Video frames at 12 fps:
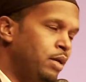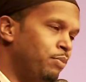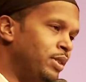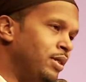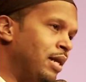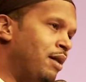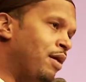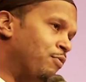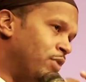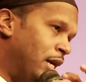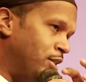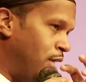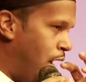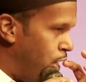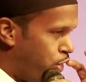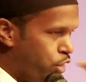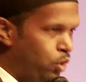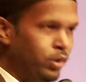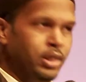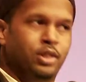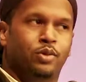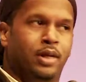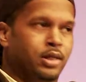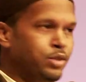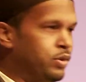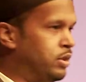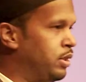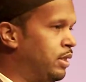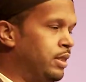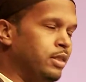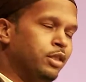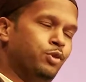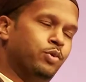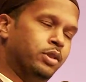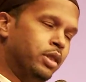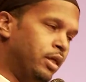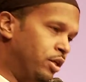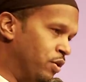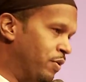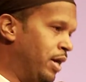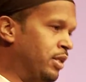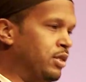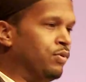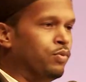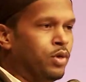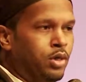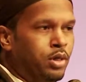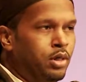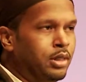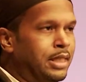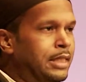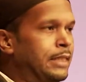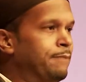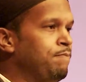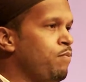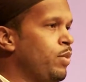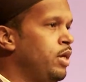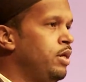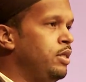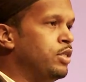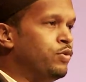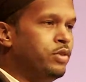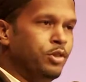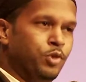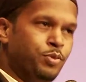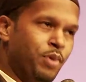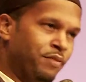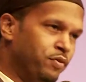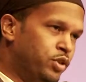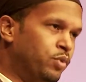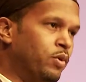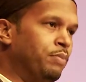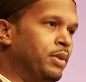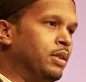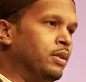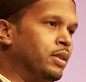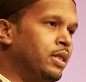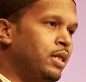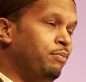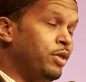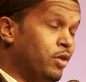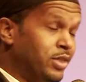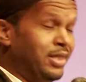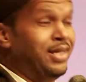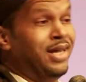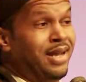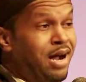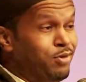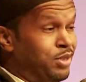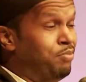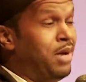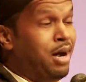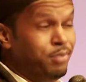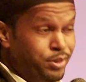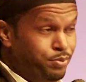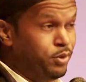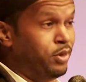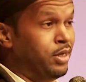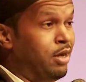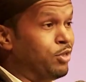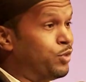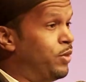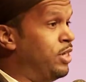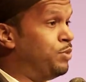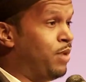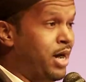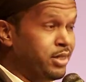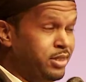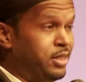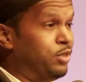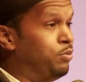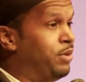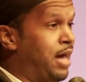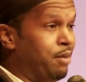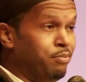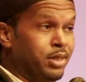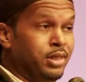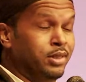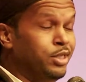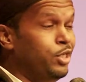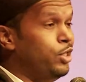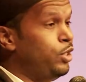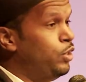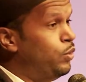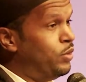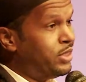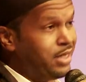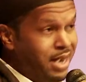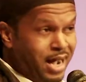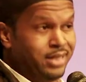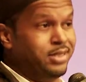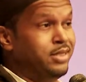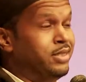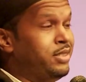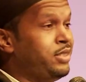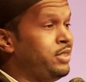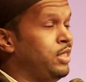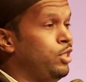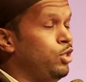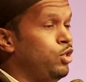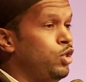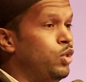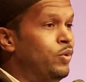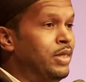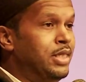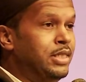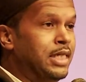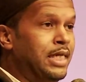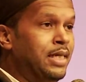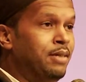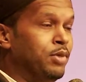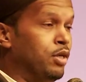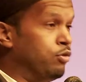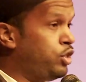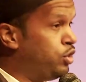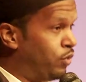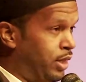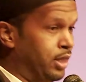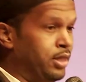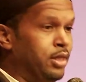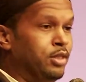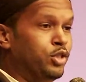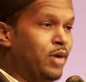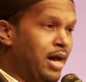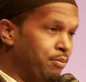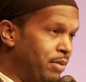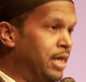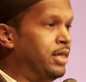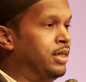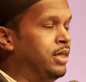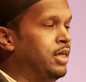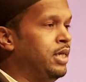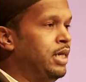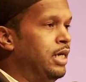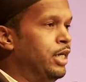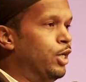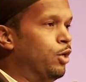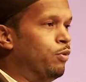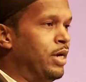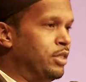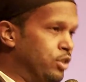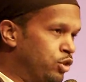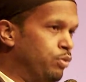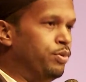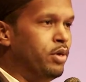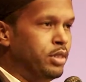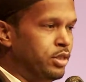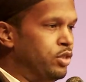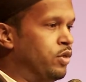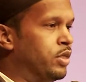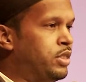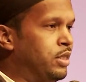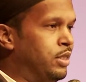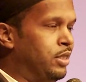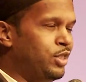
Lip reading: But then I totally knew that this was incorrect and wrong, and this was disrespectful to women because, again, I was a mama's boy. I was raised by a single black mother who was conscious, who was struggling and trying to make it, raising 2 boys in New York City.